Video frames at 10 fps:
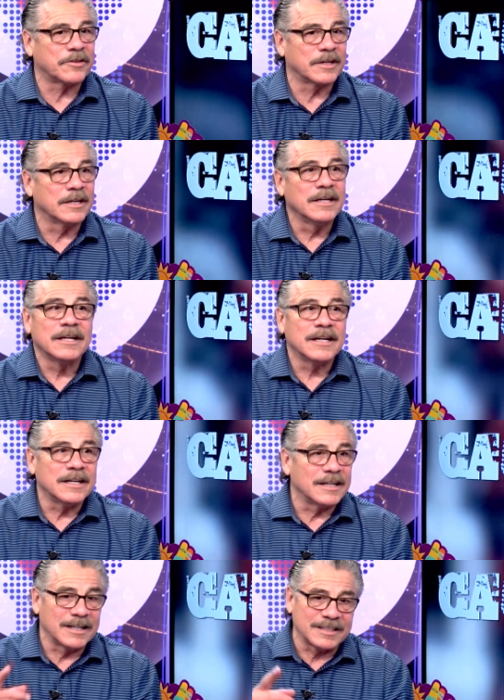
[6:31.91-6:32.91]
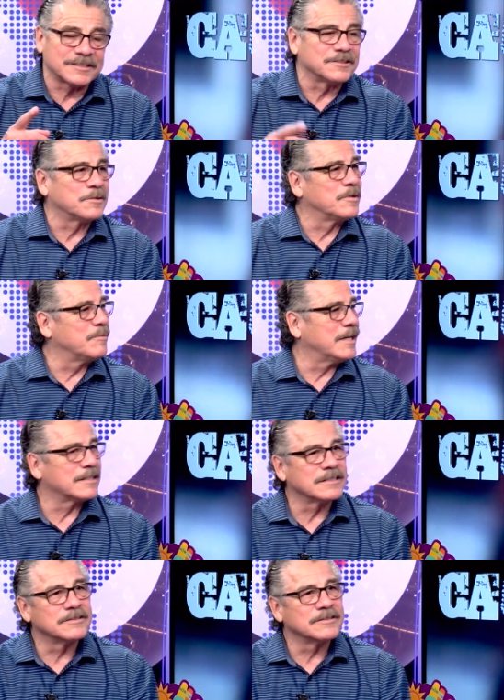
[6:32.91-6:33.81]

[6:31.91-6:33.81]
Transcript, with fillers: thing unless there's a rematch.